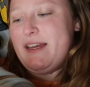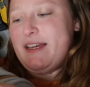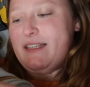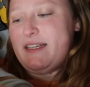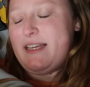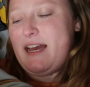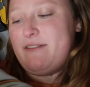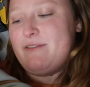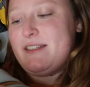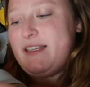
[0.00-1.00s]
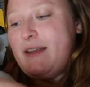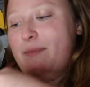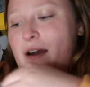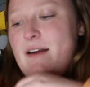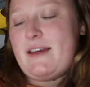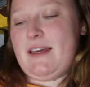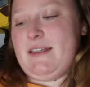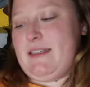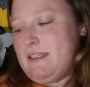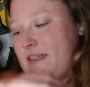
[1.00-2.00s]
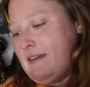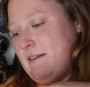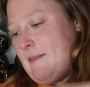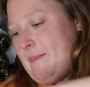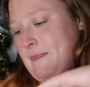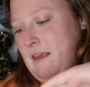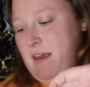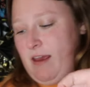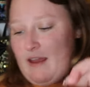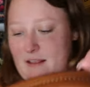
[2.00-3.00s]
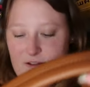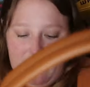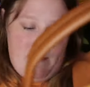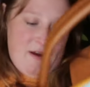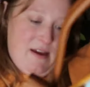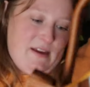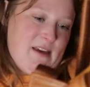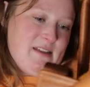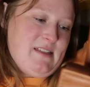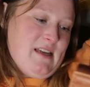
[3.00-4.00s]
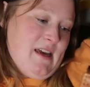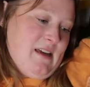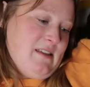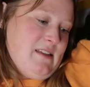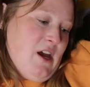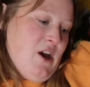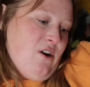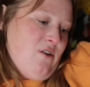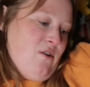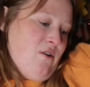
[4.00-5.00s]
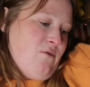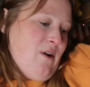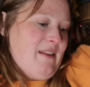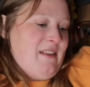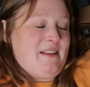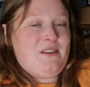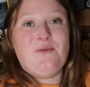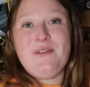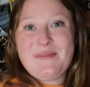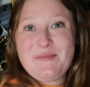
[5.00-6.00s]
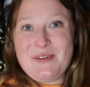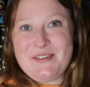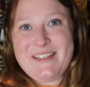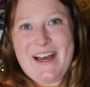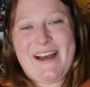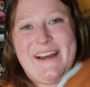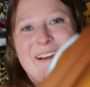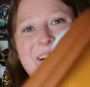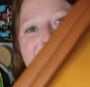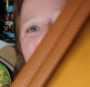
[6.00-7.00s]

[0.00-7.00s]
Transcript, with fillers: It does have side pockets. And on the back it says, ride like the wind bullseye,